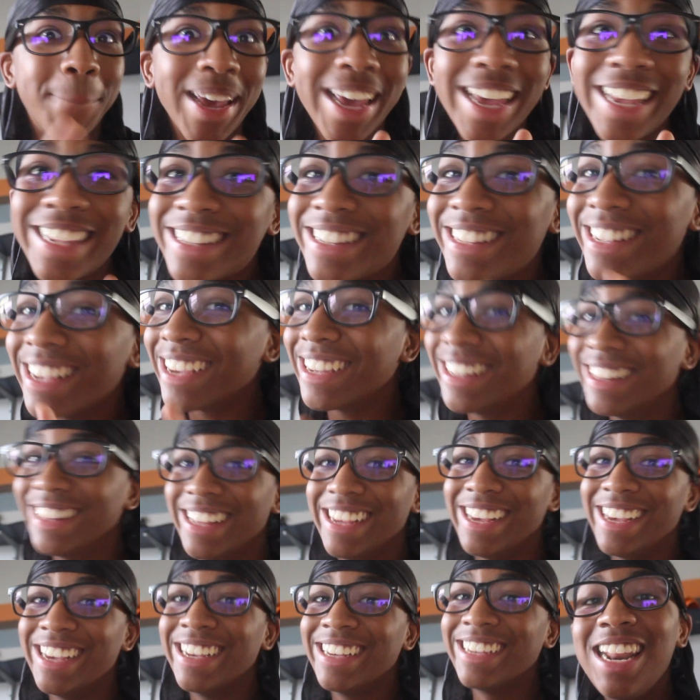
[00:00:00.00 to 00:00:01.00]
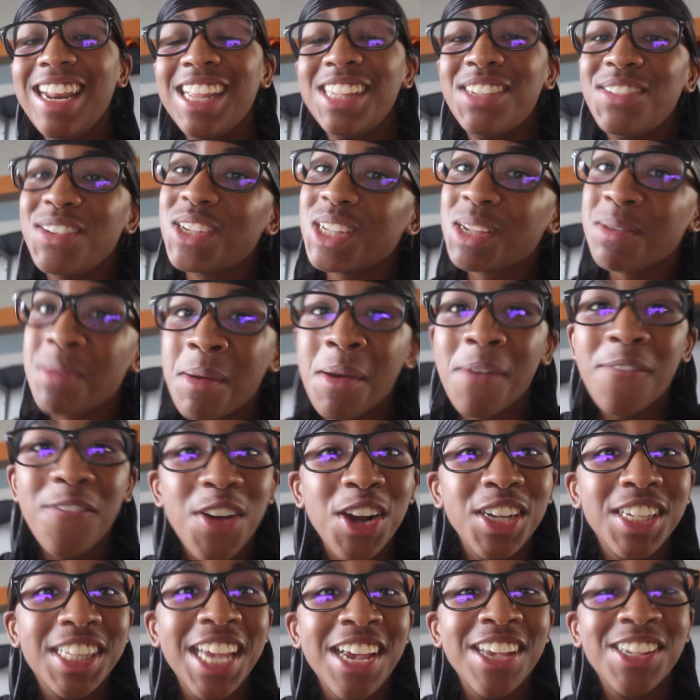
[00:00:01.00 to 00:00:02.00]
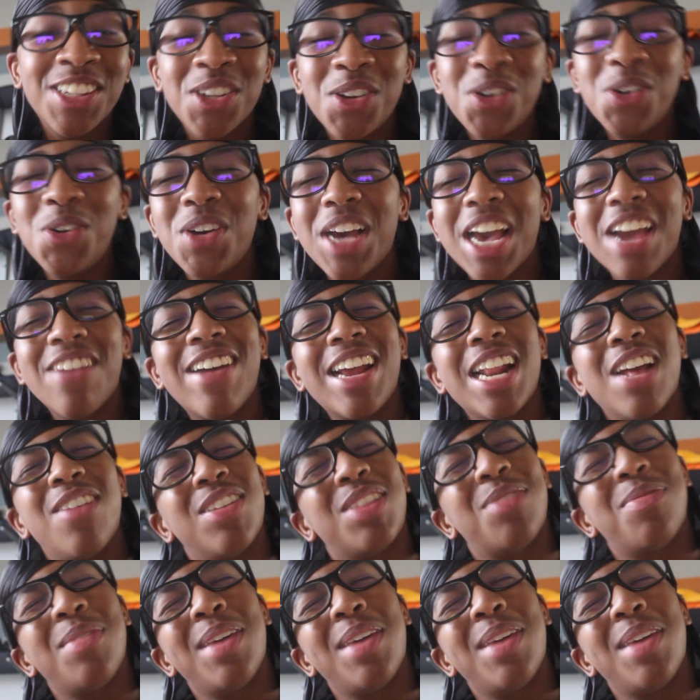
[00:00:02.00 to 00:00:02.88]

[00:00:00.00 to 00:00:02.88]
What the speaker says: basically, this video is about my first day of school. Get ready with